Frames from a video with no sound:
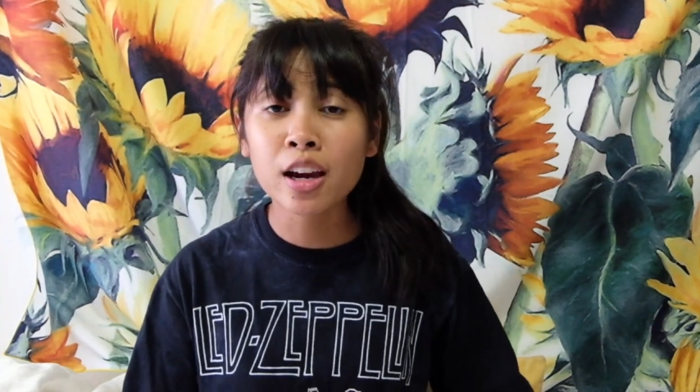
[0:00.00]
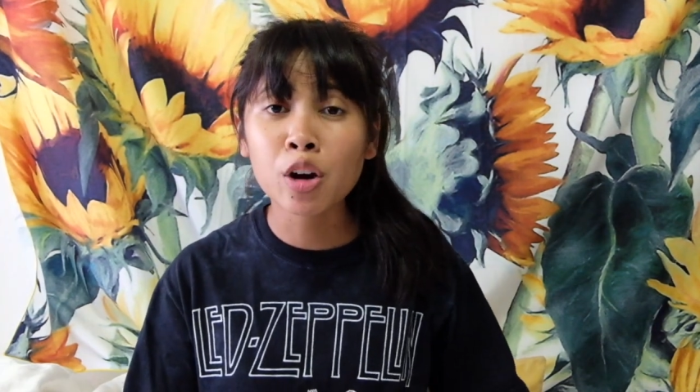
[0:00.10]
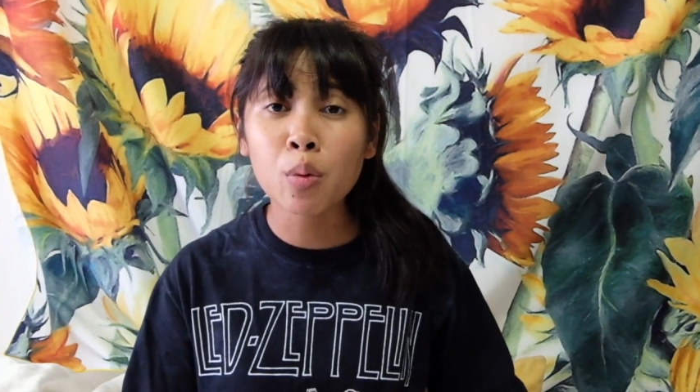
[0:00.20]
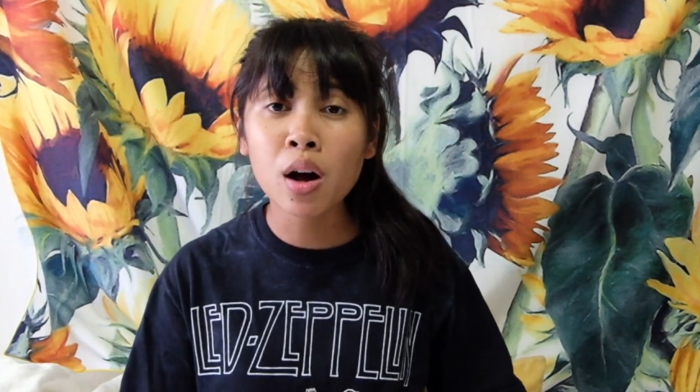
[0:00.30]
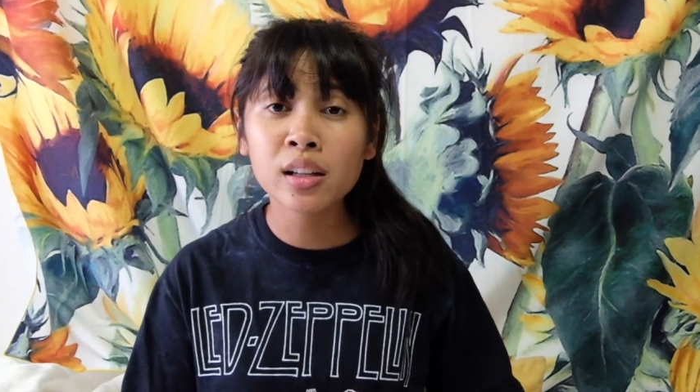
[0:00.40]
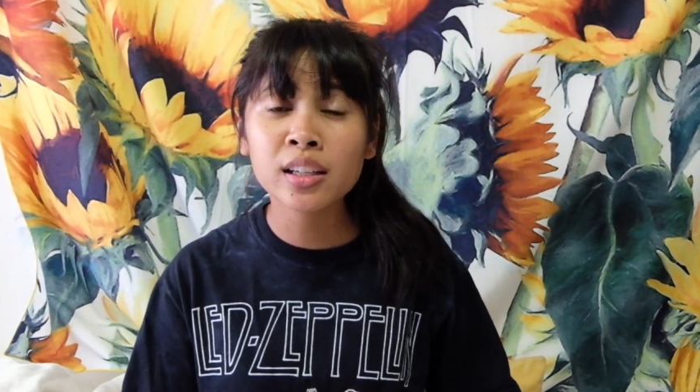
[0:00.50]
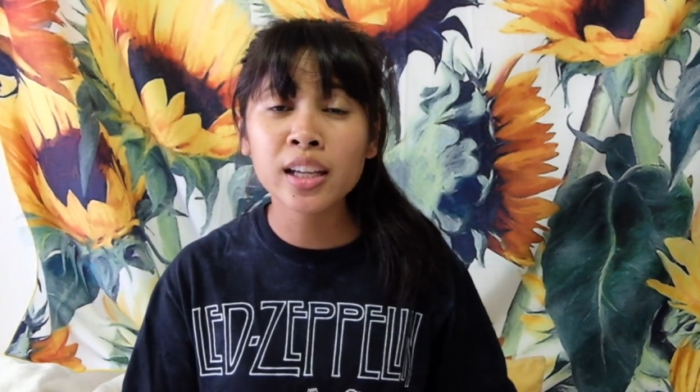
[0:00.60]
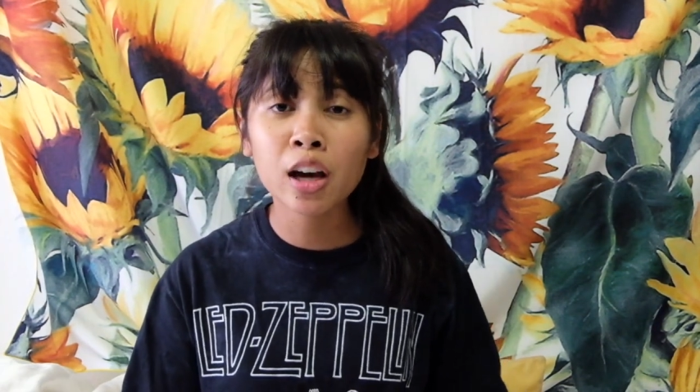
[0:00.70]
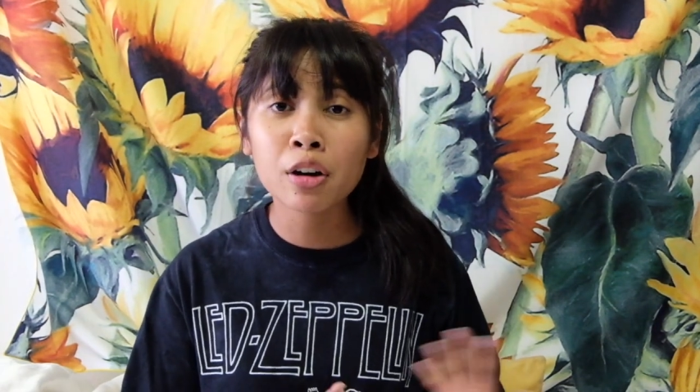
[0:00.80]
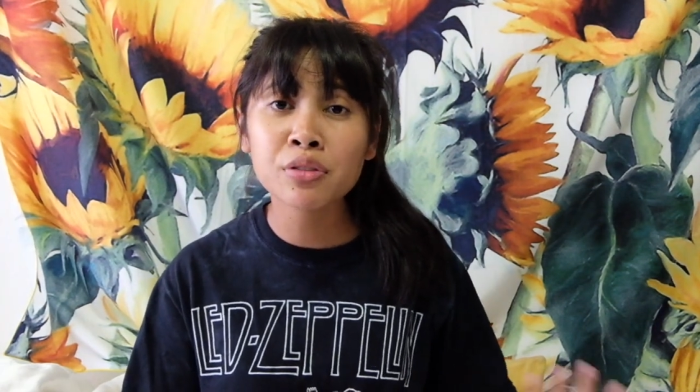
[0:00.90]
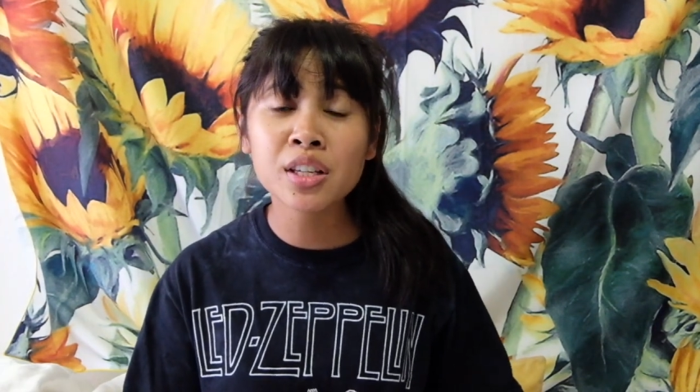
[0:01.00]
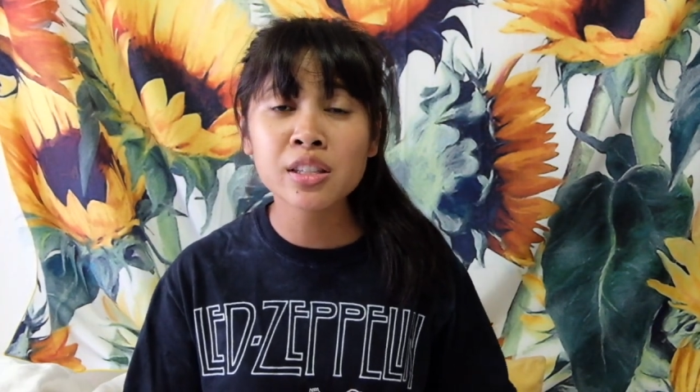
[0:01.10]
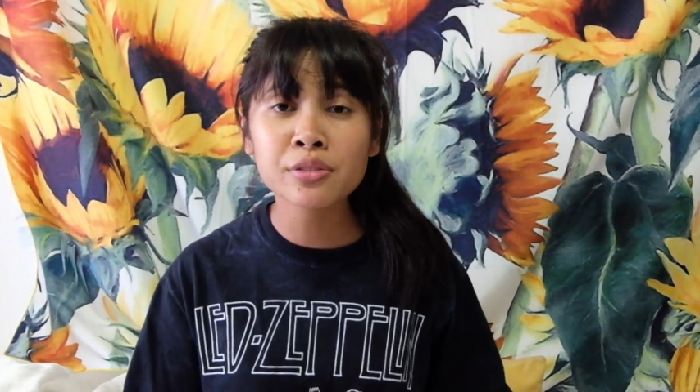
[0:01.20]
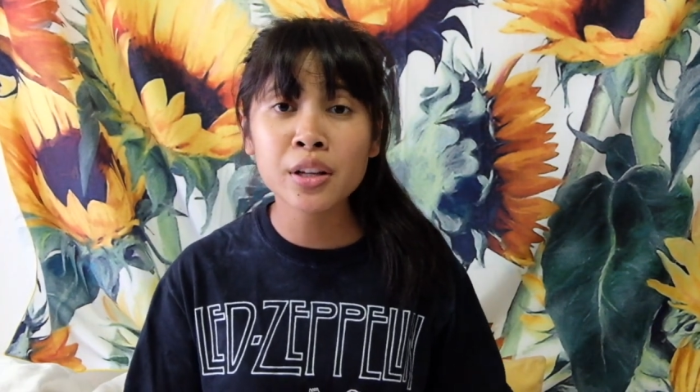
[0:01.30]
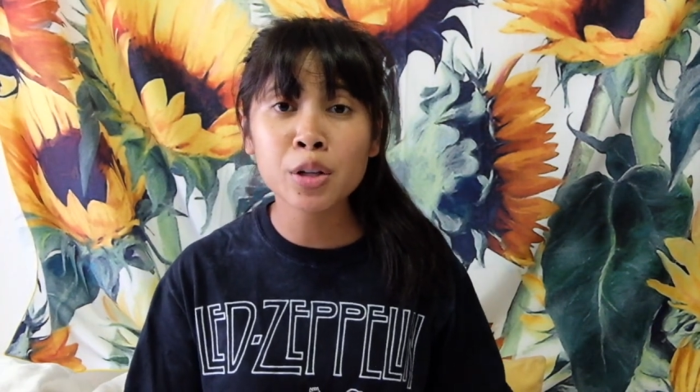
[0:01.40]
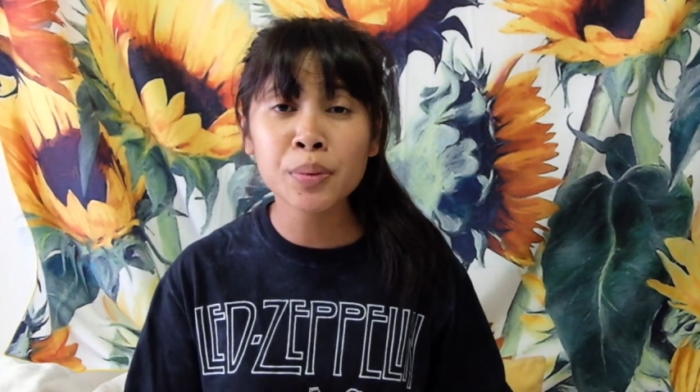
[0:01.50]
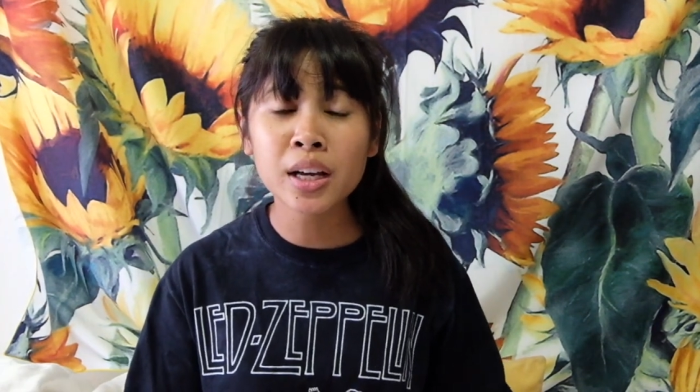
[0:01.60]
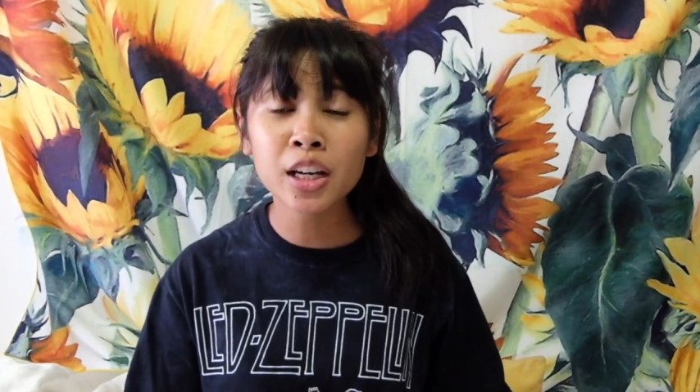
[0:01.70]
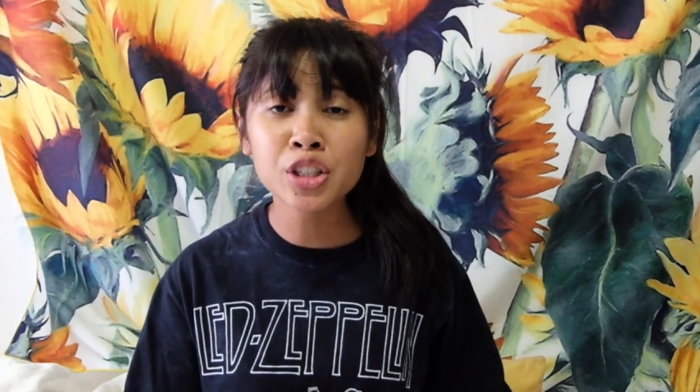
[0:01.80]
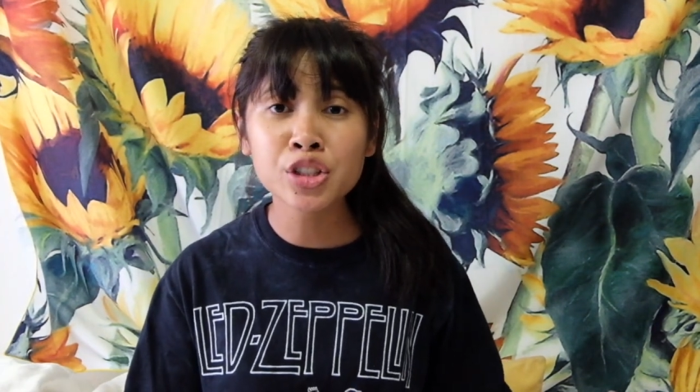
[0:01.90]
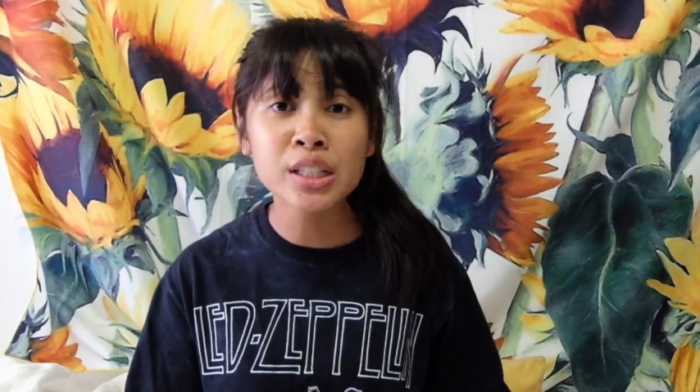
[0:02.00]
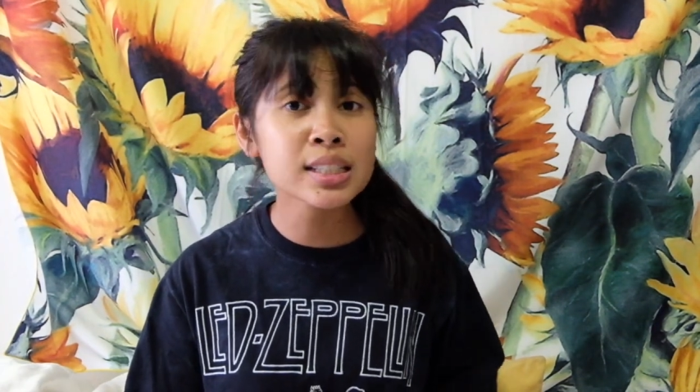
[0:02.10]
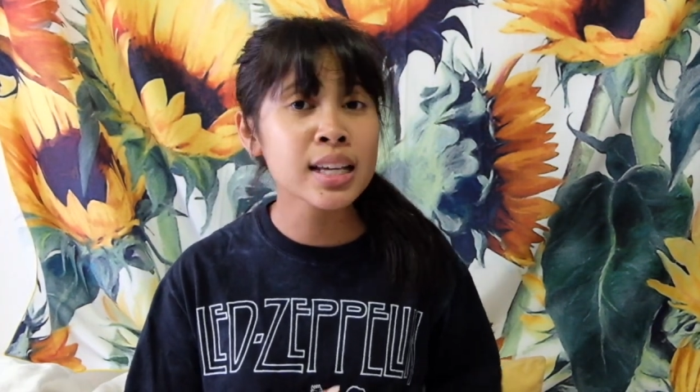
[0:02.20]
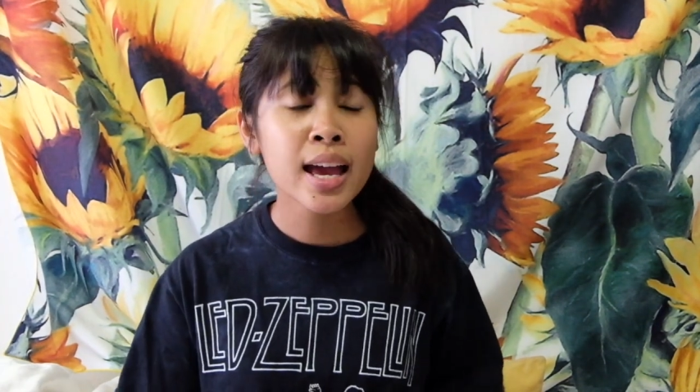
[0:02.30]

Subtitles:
air quality of these developing countries.